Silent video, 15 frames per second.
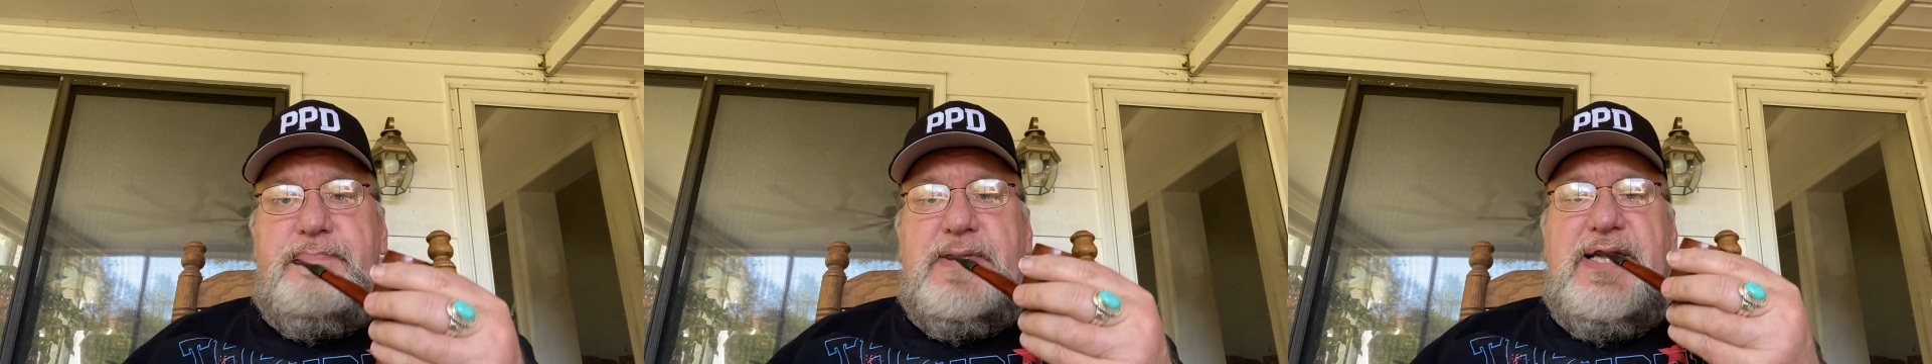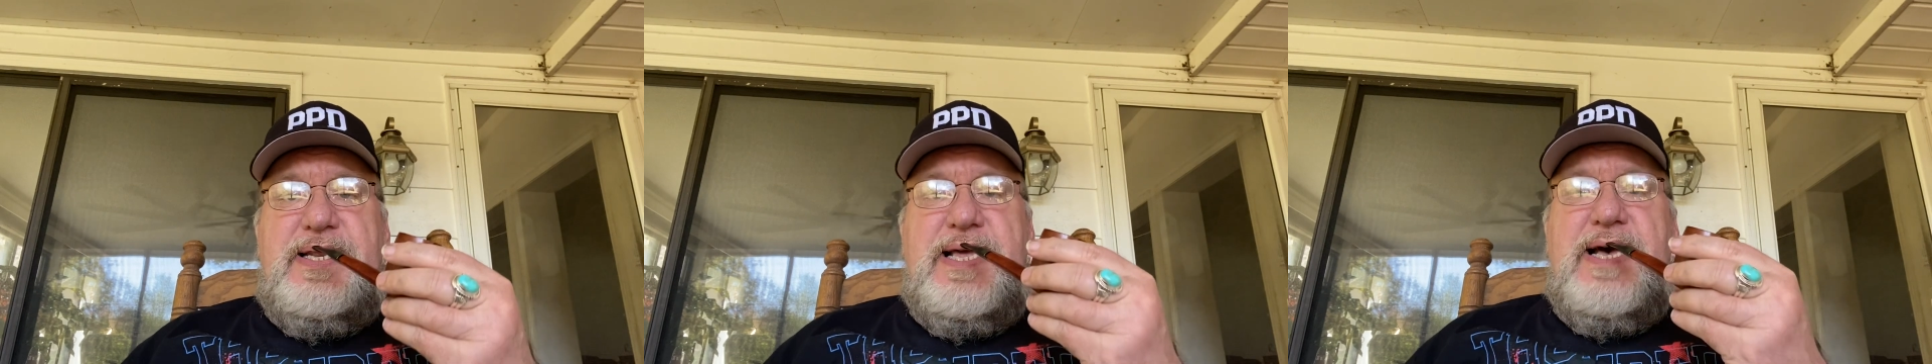
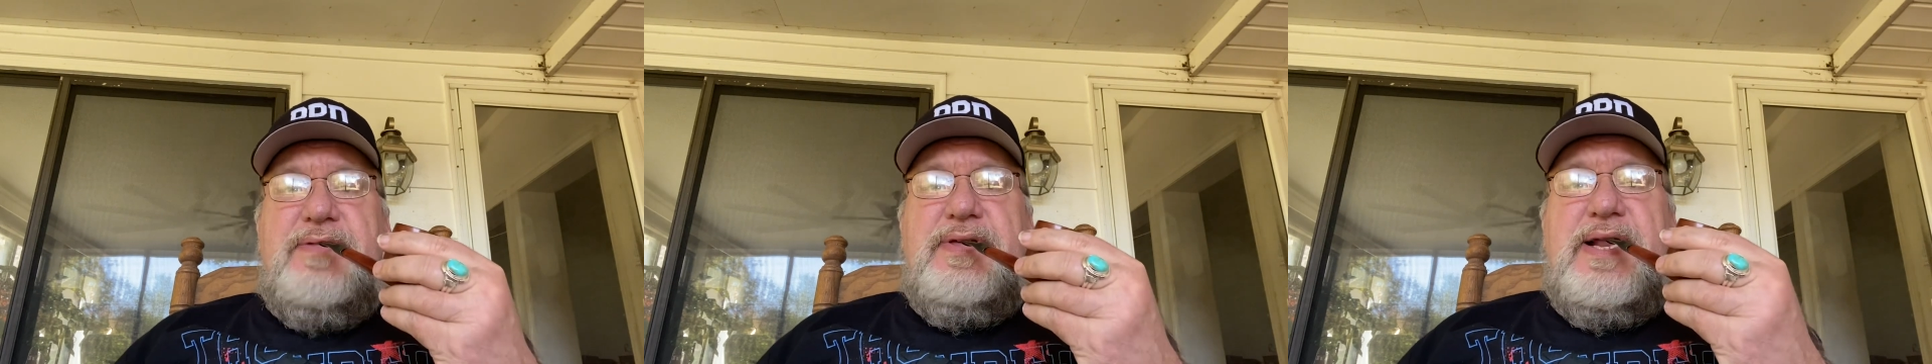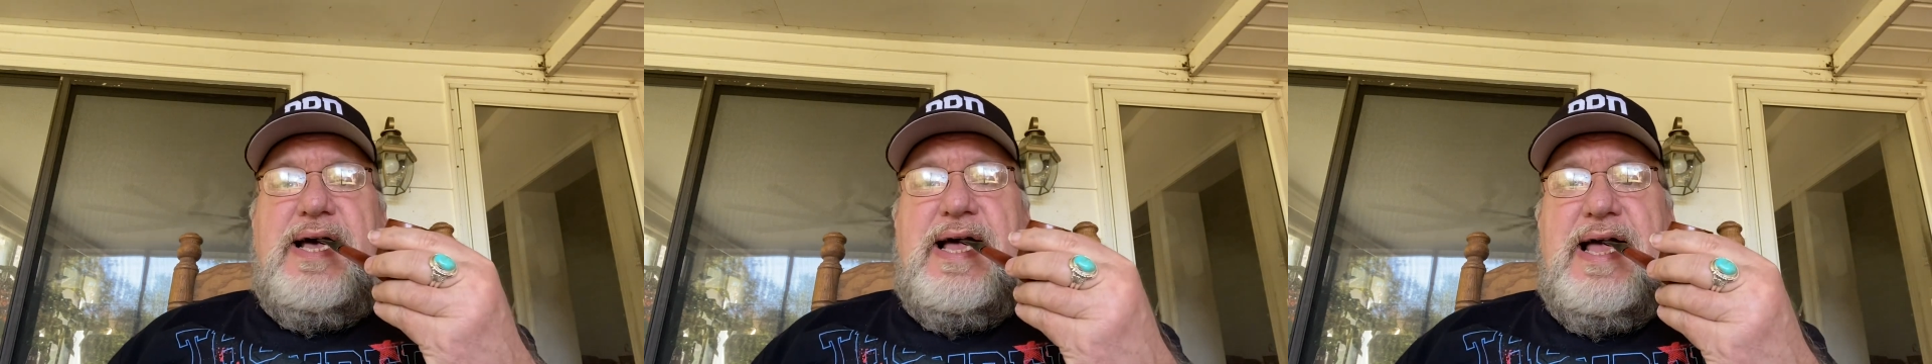and now
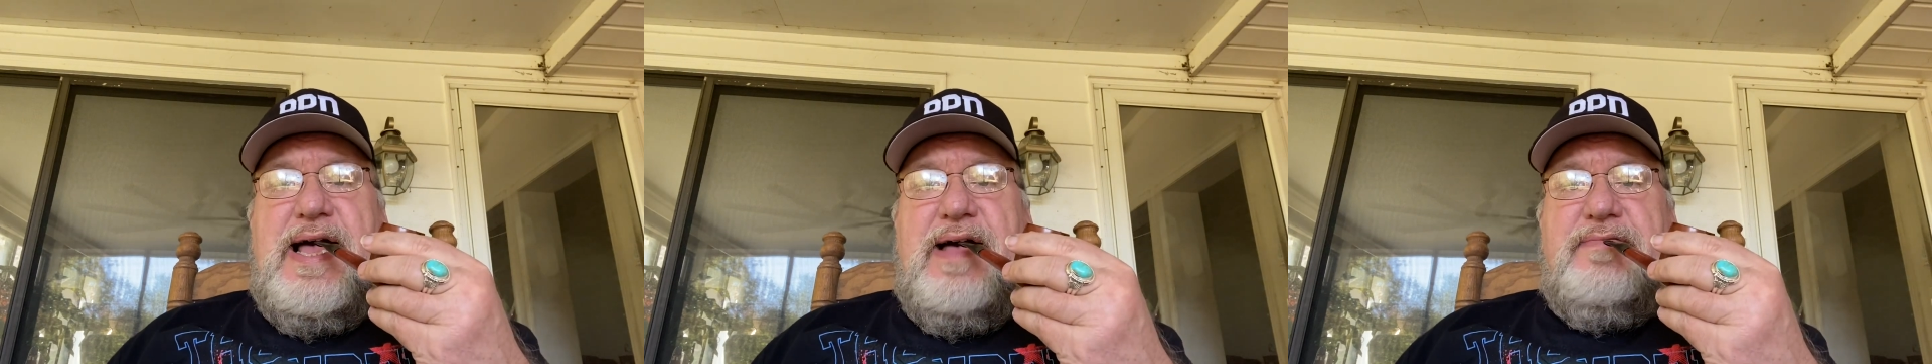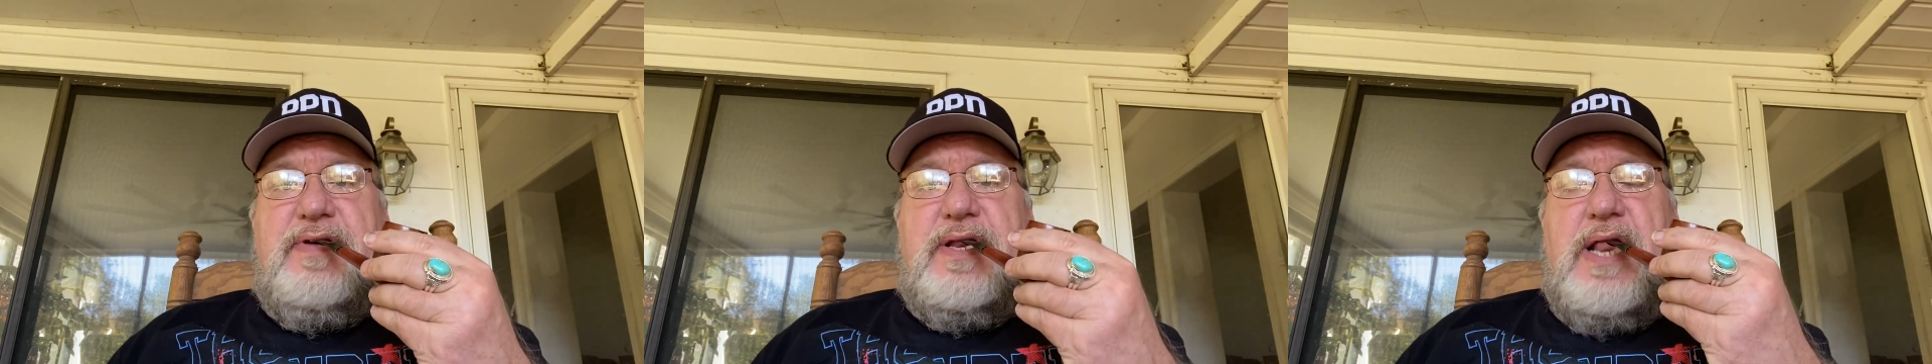that I
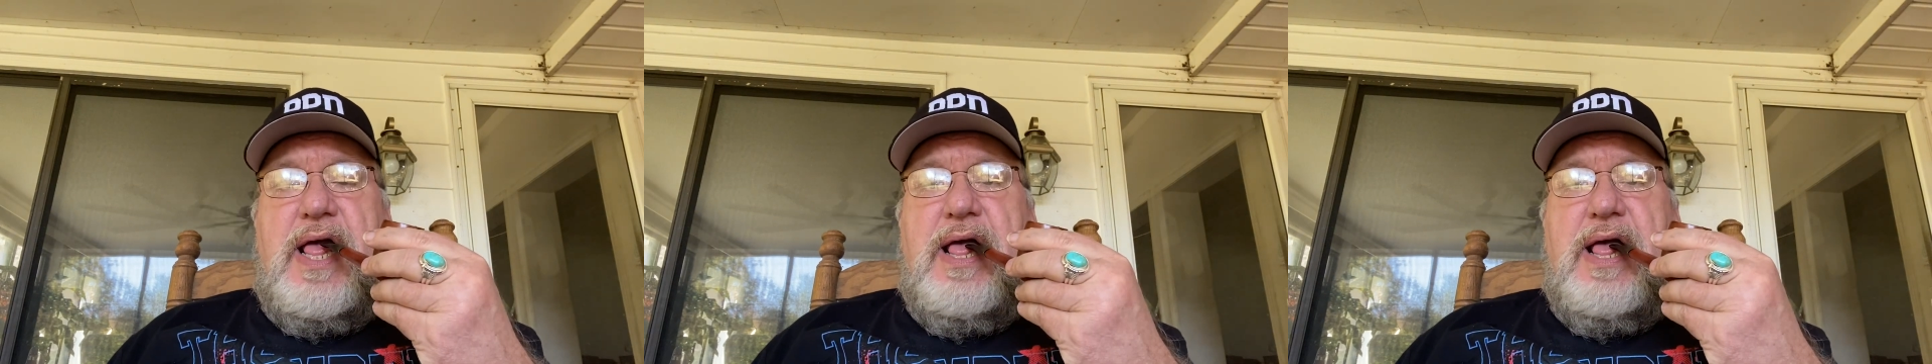have it,